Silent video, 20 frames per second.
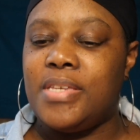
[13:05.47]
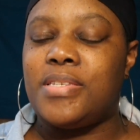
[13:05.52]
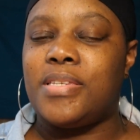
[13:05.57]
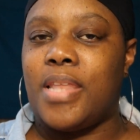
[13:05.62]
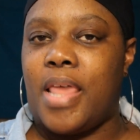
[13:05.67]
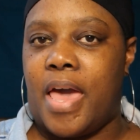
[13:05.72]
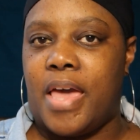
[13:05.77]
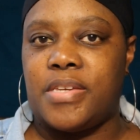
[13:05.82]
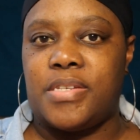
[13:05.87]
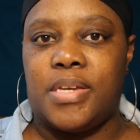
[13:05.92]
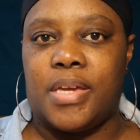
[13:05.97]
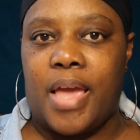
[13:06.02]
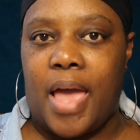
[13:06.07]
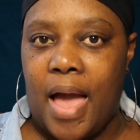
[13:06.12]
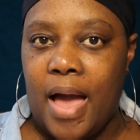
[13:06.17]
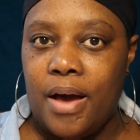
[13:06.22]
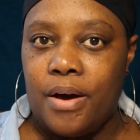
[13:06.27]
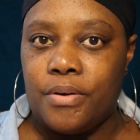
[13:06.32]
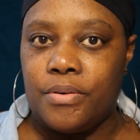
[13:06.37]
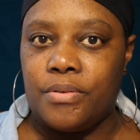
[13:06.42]
is lashing
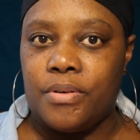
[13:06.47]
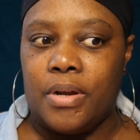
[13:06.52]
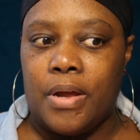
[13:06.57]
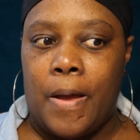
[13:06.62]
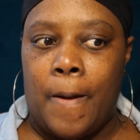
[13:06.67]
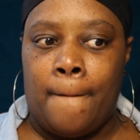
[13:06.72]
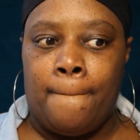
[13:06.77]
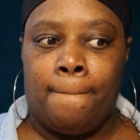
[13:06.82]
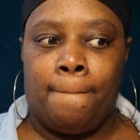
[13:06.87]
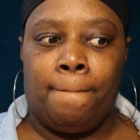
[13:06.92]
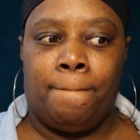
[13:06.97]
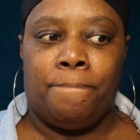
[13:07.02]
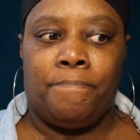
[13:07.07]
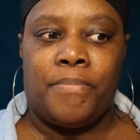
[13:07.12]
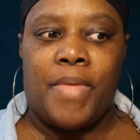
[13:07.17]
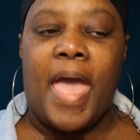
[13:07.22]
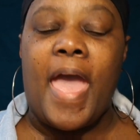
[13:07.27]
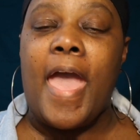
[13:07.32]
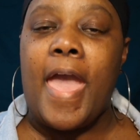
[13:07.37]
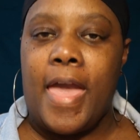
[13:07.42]
out
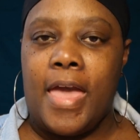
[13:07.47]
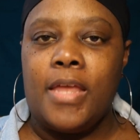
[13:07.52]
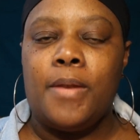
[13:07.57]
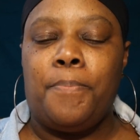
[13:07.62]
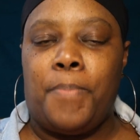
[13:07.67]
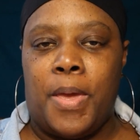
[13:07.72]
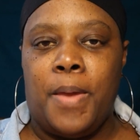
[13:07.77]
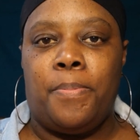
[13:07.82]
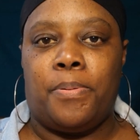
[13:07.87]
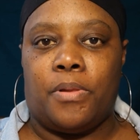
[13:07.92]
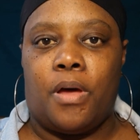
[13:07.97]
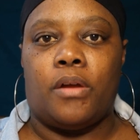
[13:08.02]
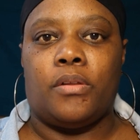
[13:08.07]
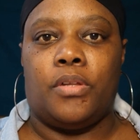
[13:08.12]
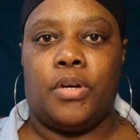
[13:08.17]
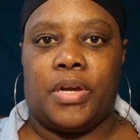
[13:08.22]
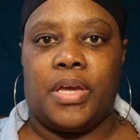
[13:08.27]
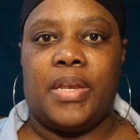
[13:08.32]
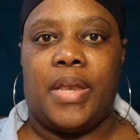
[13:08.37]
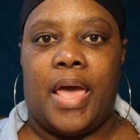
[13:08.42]
and people are
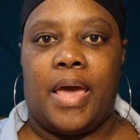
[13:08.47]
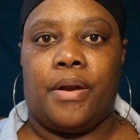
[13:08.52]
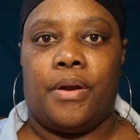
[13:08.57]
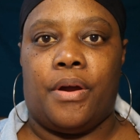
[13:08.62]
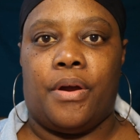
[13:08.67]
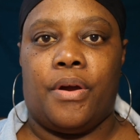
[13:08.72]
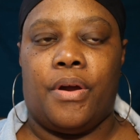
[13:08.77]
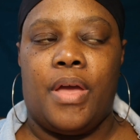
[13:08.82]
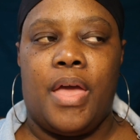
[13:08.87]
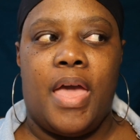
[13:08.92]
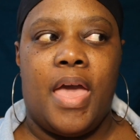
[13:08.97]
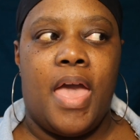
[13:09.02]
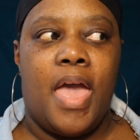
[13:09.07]
looking at her.